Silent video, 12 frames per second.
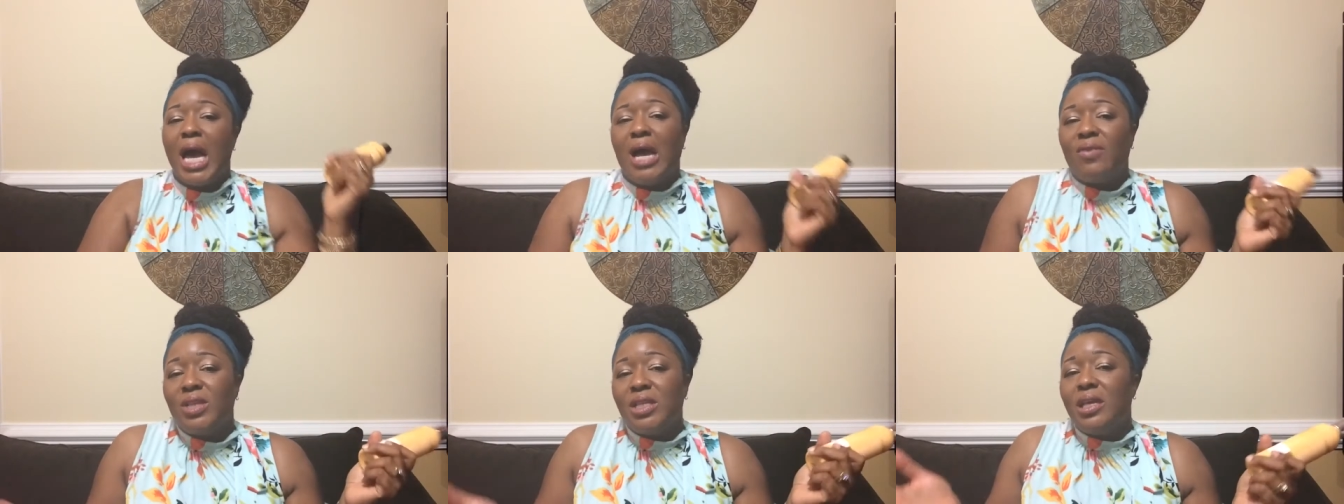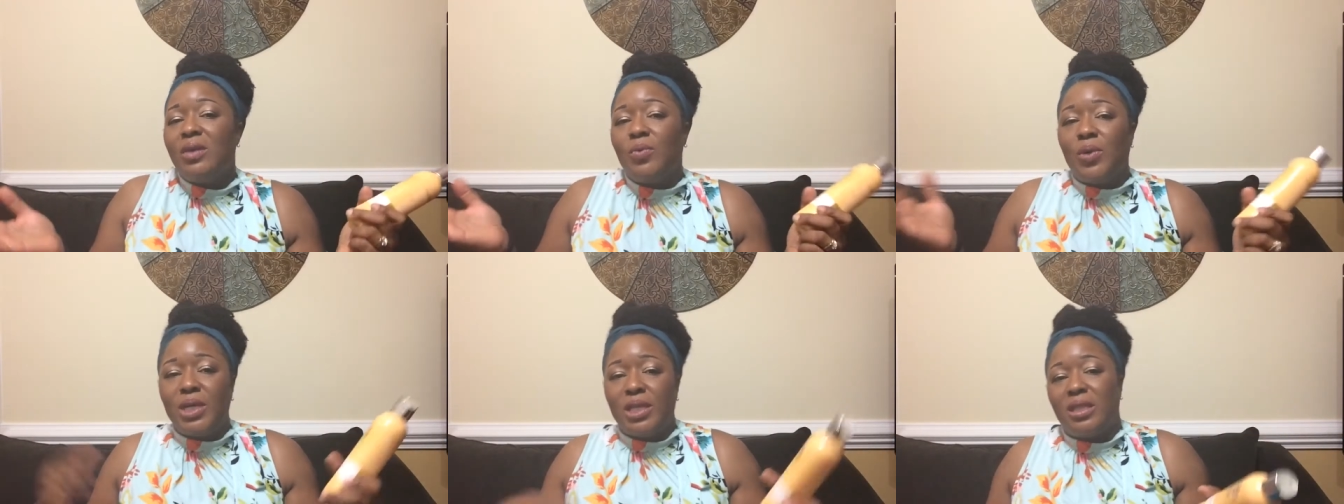I really didn't
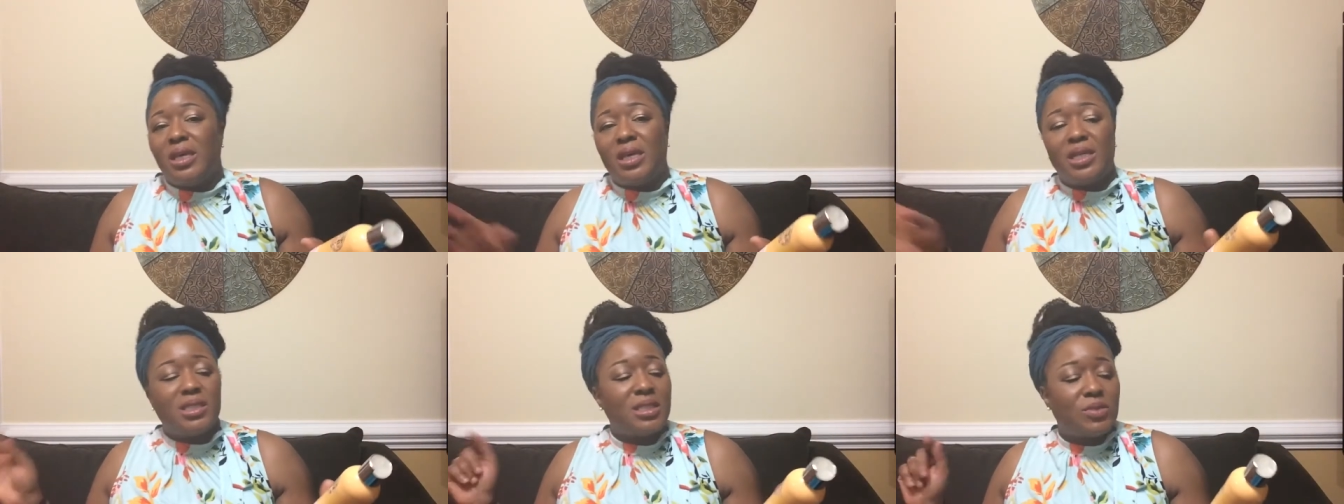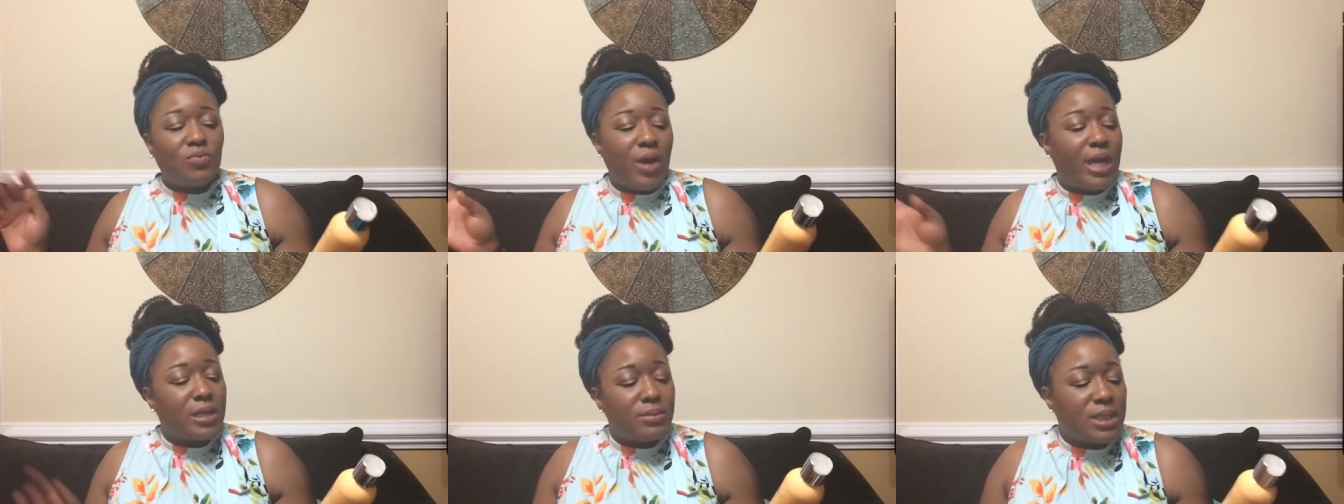want anything. It's just
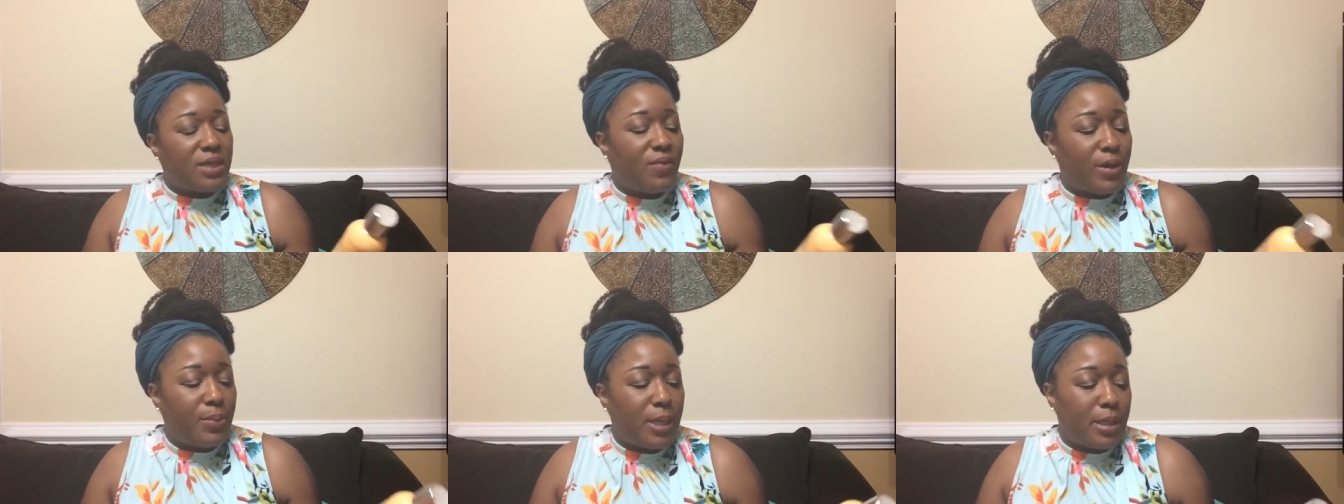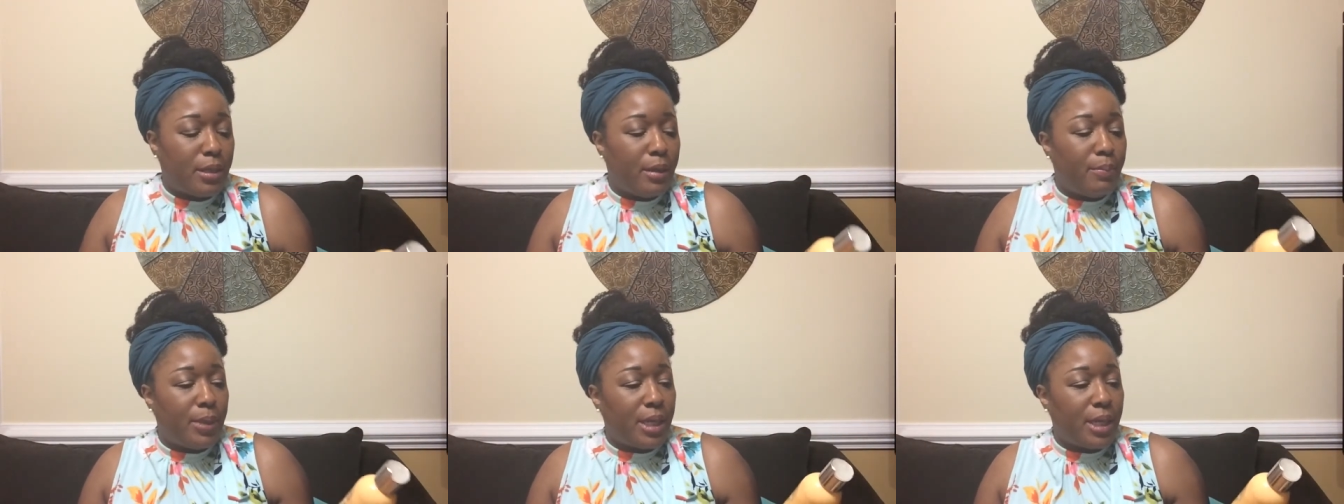random stuff I picked up.